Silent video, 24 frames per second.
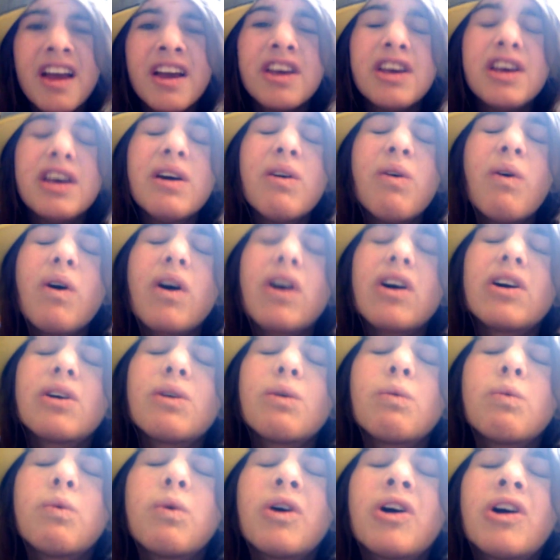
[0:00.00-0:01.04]
You are
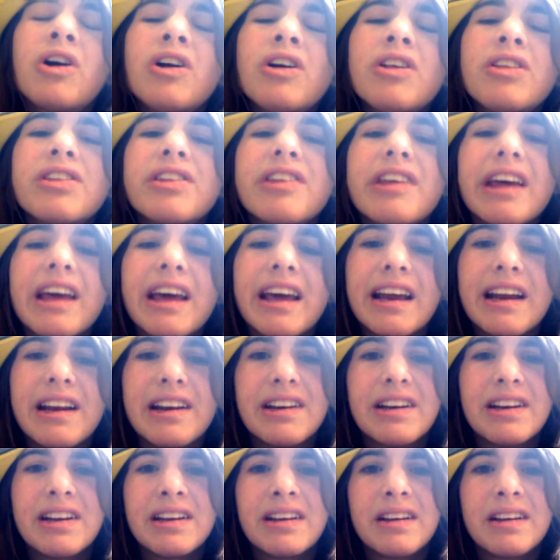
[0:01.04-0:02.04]
worth it.